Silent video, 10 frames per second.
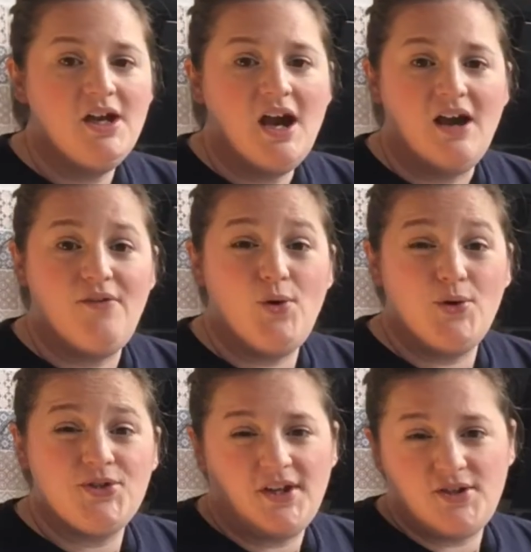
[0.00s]
I've
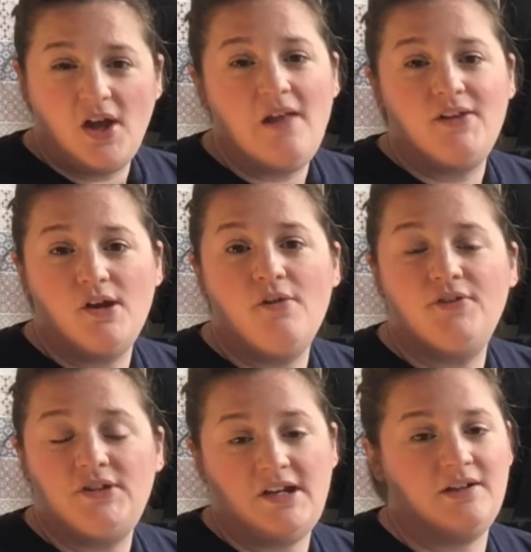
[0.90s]
also turned the oven
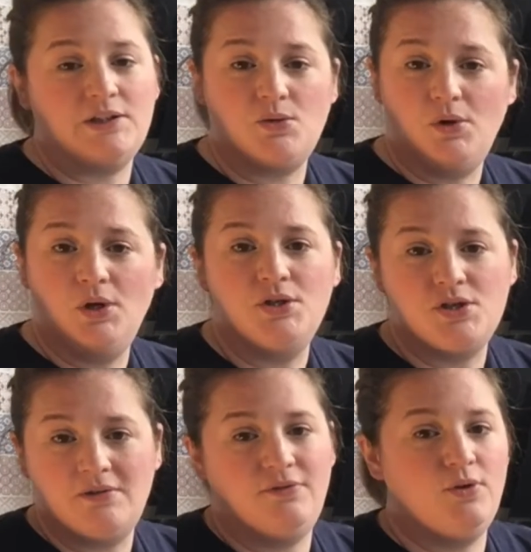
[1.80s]
down to
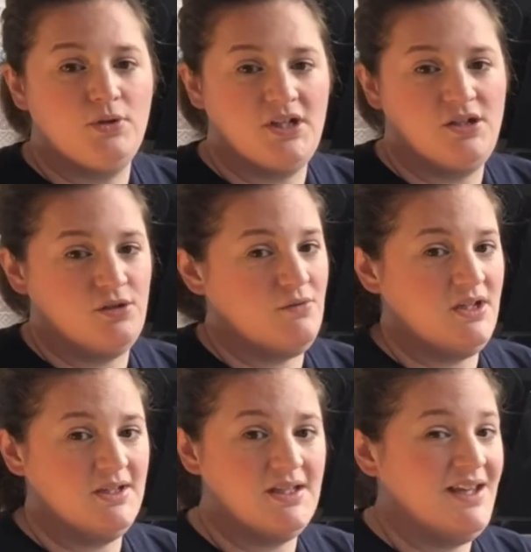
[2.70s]
140 degrees
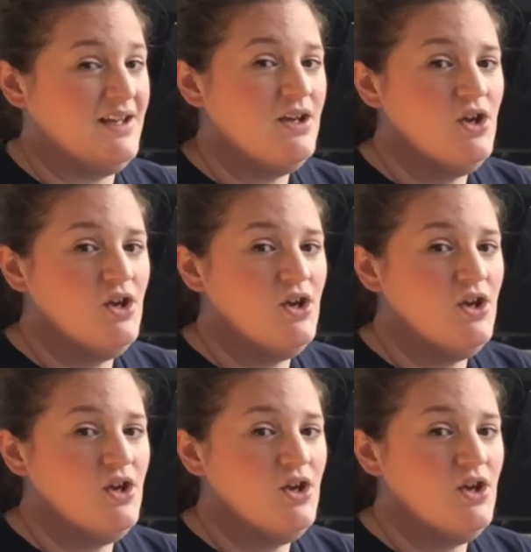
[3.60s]
C.